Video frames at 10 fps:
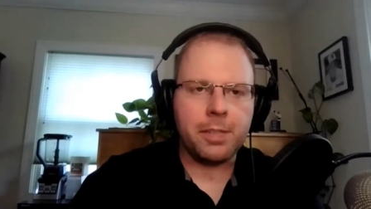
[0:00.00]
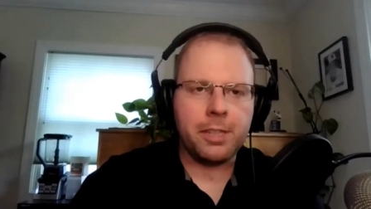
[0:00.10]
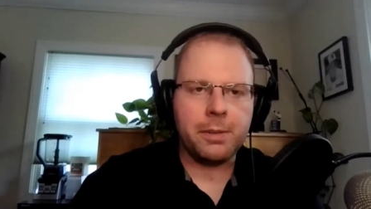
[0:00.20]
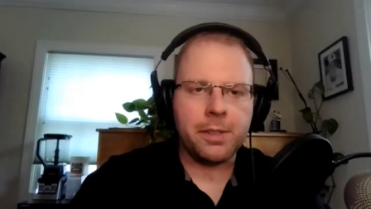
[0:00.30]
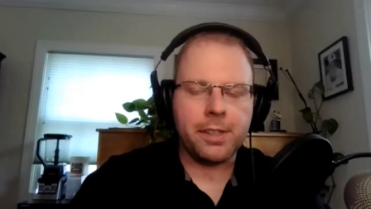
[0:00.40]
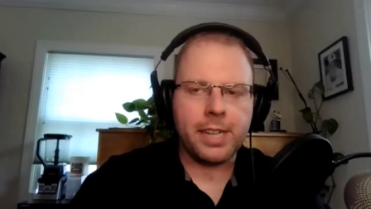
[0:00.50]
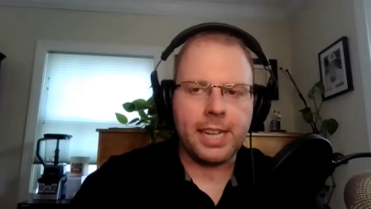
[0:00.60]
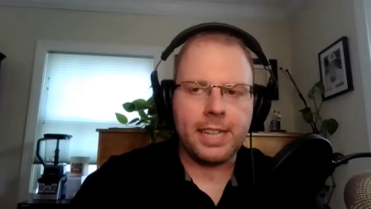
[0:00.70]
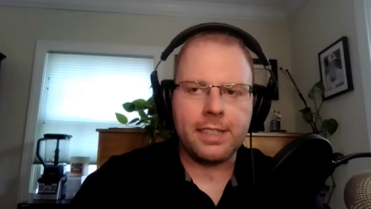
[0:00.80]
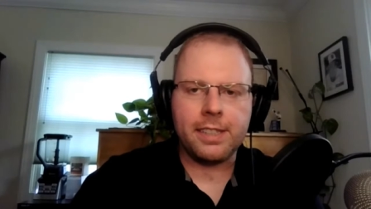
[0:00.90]
And when you were
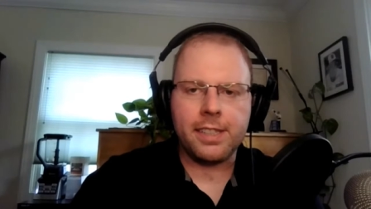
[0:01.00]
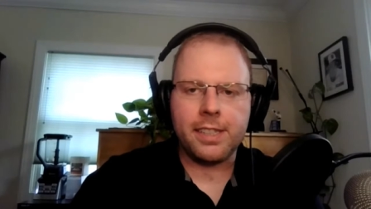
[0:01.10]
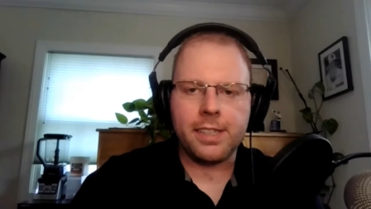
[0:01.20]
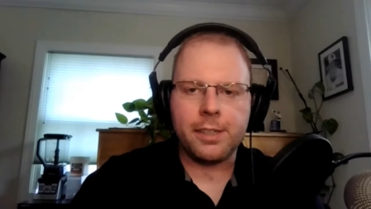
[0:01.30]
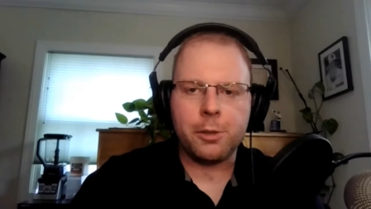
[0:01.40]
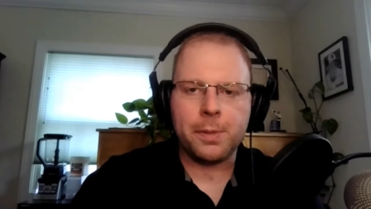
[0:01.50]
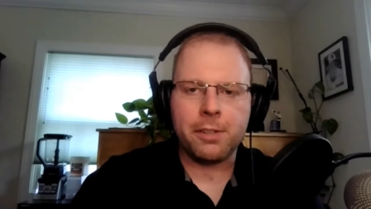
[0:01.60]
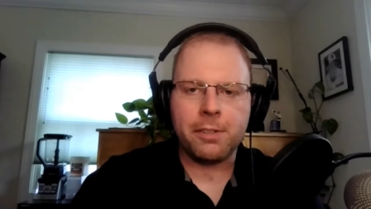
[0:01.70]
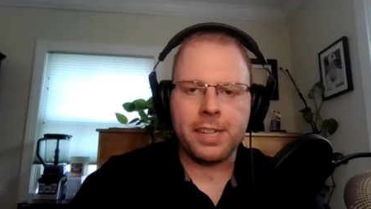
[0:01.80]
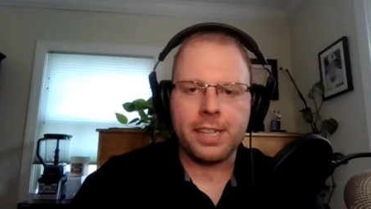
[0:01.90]
at Neumann
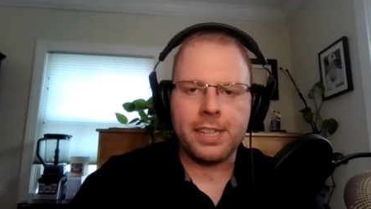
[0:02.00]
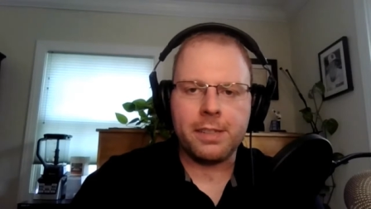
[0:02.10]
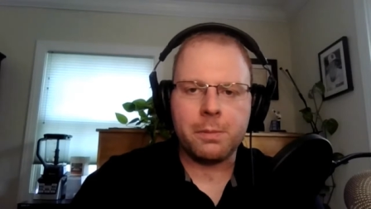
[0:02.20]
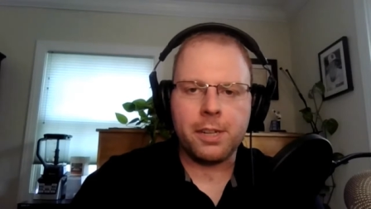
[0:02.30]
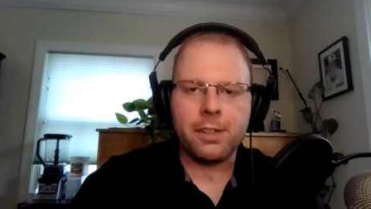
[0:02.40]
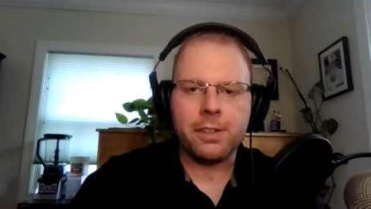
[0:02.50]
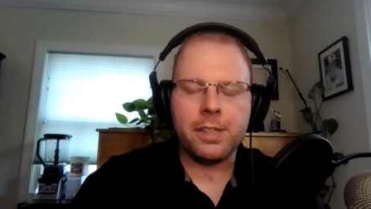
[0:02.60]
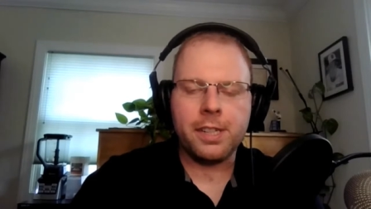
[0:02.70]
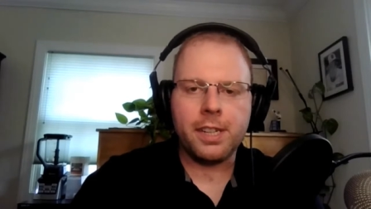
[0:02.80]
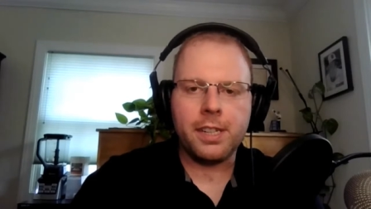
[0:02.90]
Goretti as
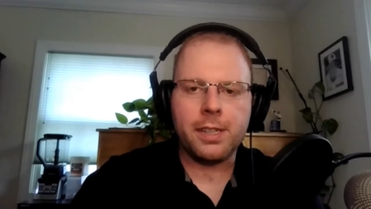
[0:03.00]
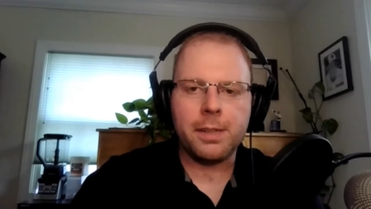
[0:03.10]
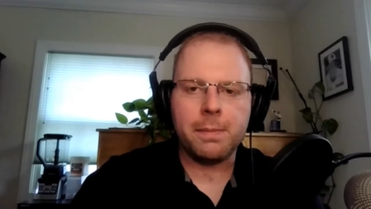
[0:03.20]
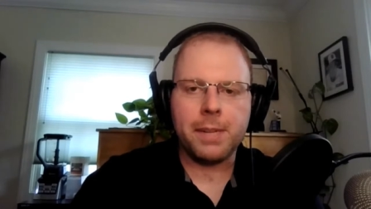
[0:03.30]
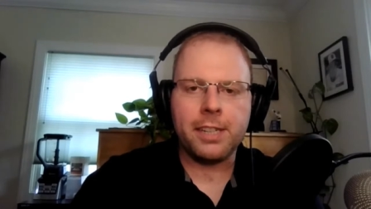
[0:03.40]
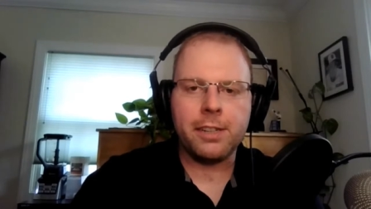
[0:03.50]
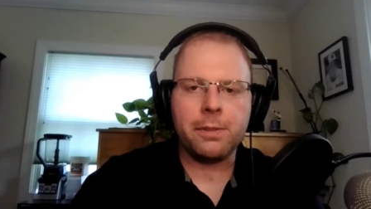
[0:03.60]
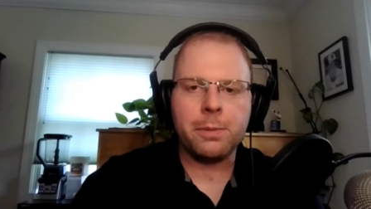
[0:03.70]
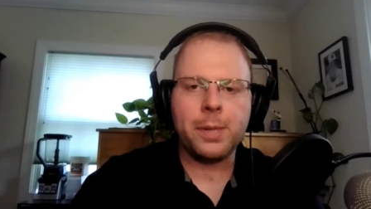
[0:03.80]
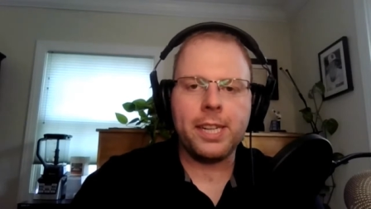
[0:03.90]
well, I
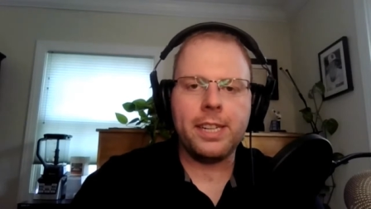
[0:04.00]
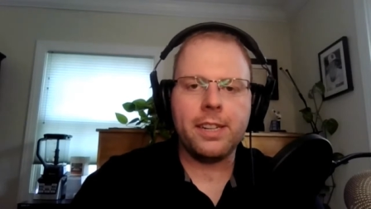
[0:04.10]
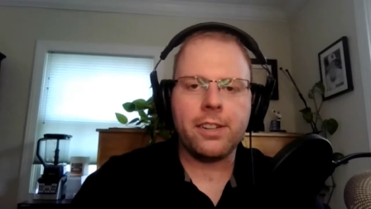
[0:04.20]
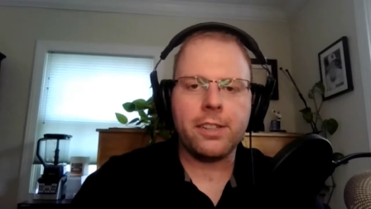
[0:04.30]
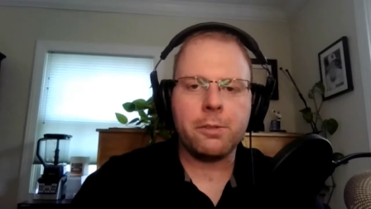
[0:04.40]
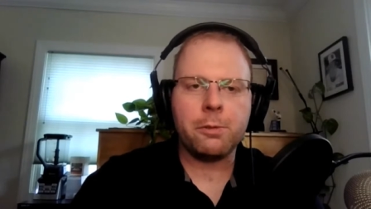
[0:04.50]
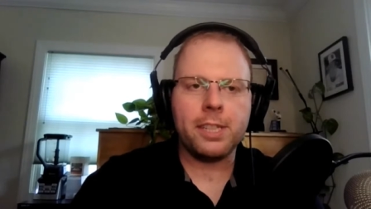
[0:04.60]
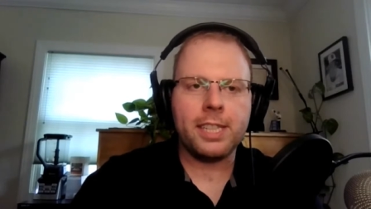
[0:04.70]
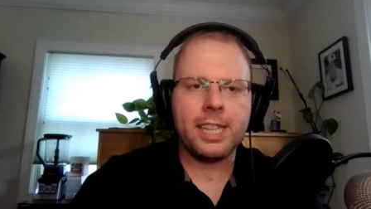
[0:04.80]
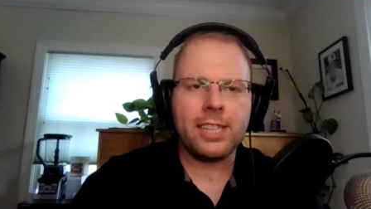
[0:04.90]
know our school
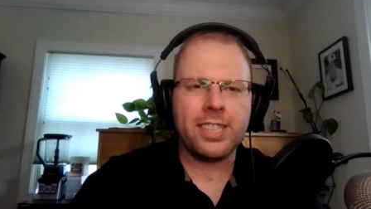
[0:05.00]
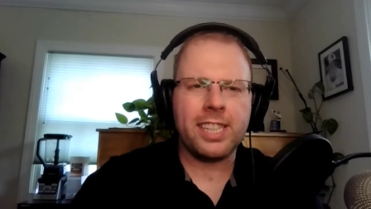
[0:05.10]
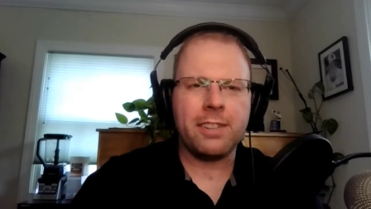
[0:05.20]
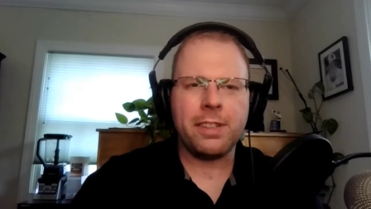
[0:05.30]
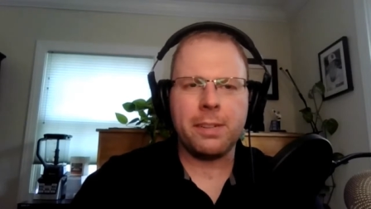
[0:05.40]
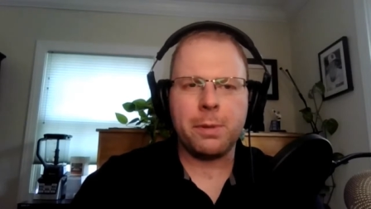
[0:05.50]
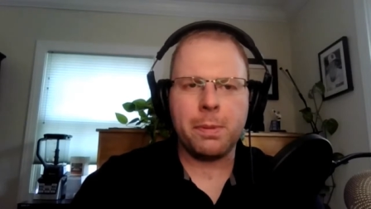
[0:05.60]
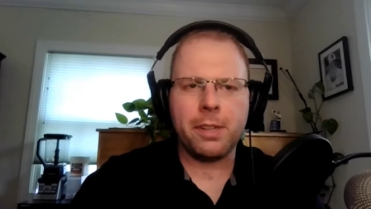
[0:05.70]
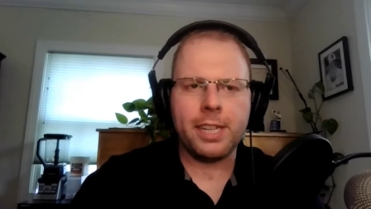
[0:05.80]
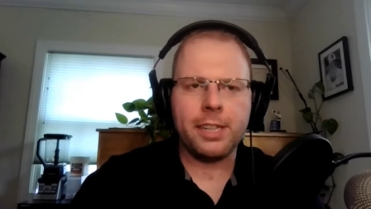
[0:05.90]
didn't actually, I don't think we
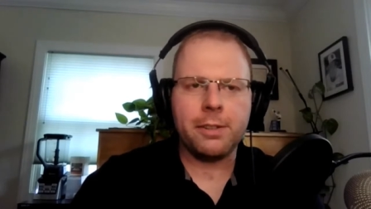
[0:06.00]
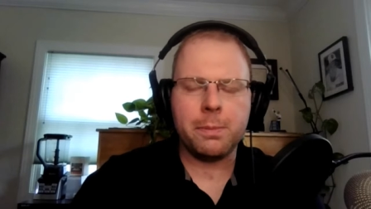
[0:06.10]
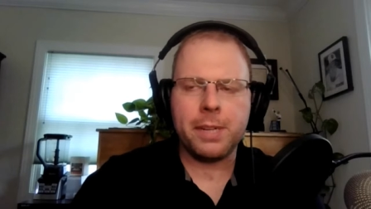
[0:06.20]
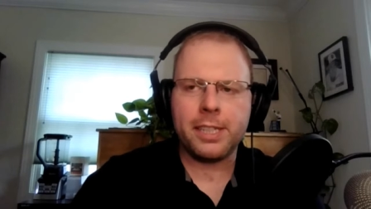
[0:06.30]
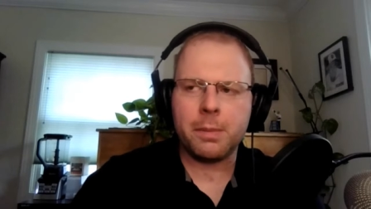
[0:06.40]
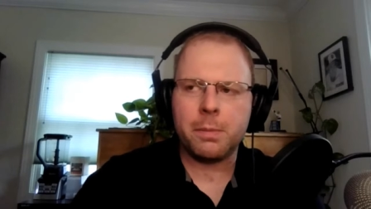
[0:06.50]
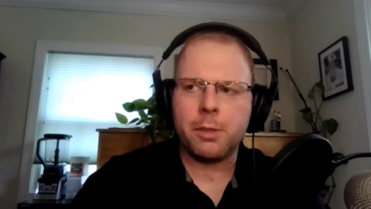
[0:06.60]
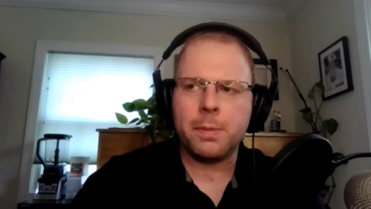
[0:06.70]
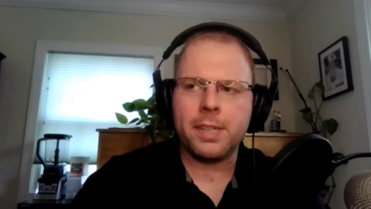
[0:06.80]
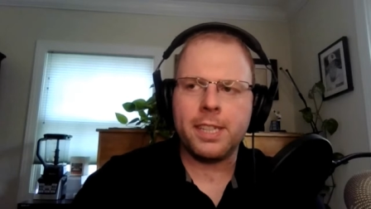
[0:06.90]
played you in
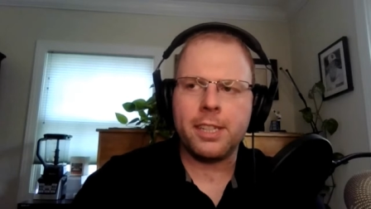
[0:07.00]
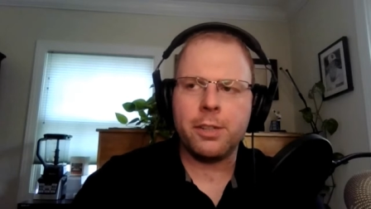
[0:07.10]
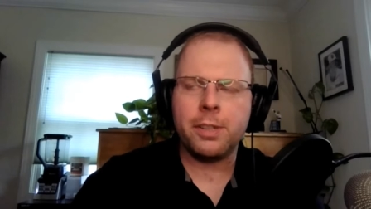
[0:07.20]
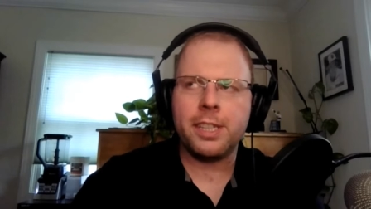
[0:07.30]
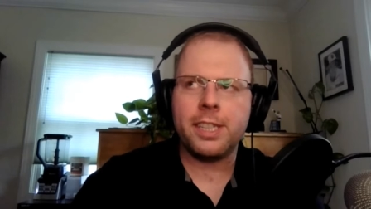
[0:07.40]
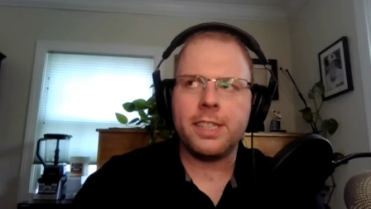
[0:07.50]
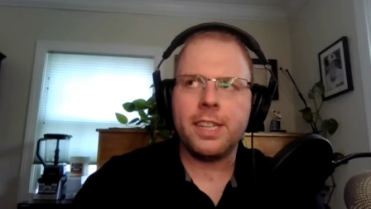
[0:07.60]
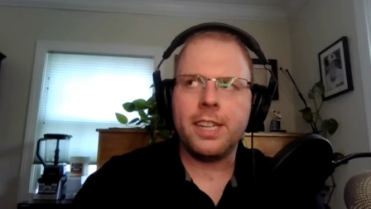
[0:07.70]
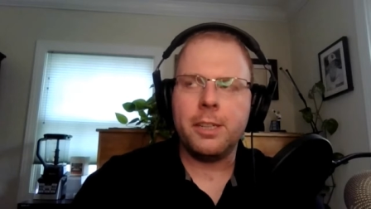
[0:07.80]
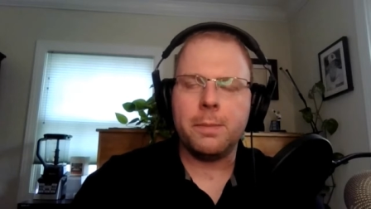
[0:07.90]
basketball, but I know that
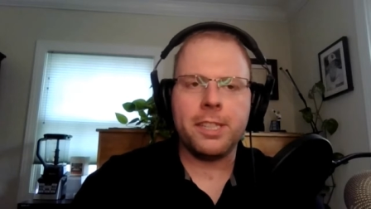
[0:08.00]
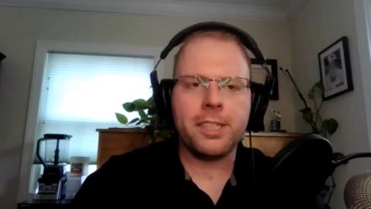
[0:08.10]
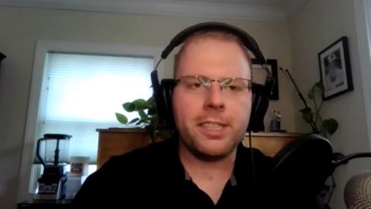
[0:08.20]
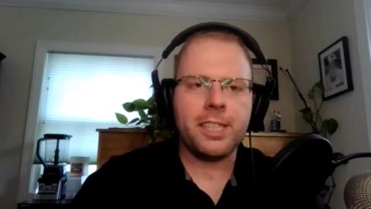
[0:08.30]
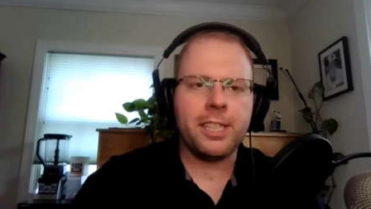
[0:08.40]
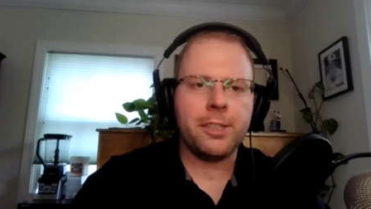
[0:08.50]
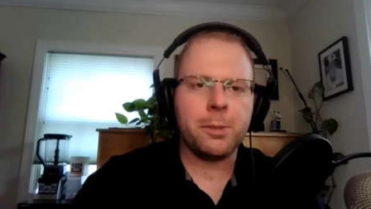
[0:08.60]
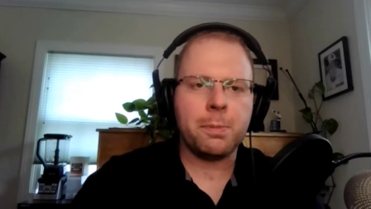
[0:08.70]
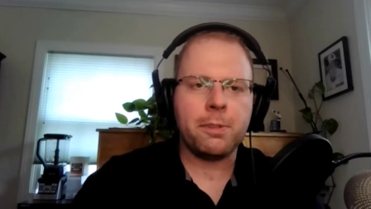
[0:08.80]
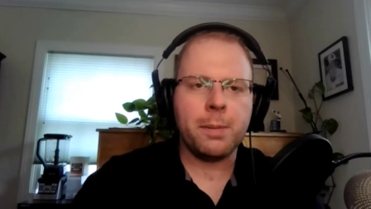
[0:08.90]
you mentioned St.
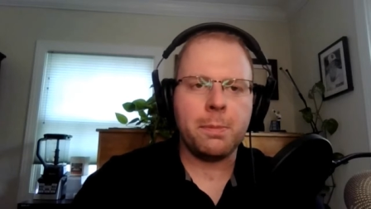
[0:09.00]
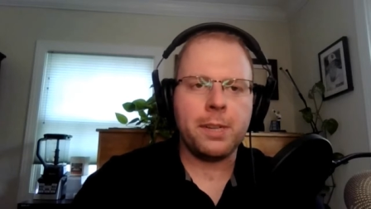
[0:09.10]
Joe's Prep.